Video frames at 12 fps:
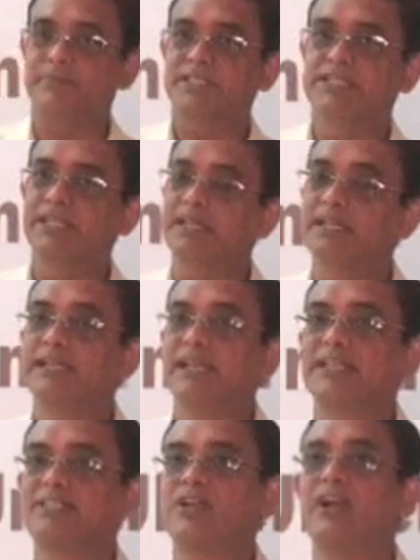isn't it?
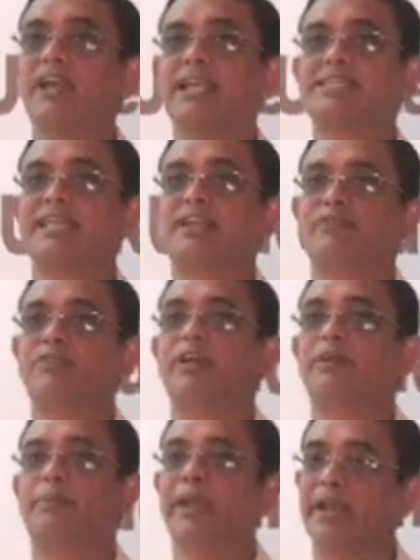That is called as a
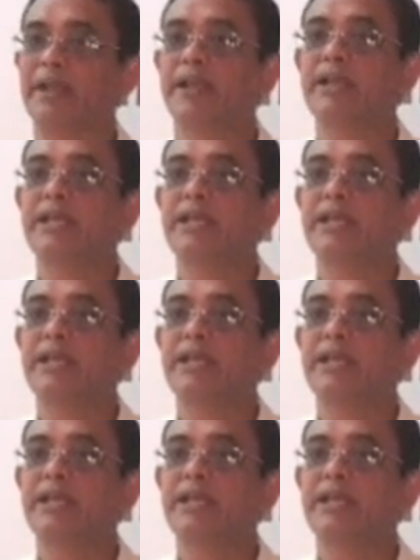referred pain.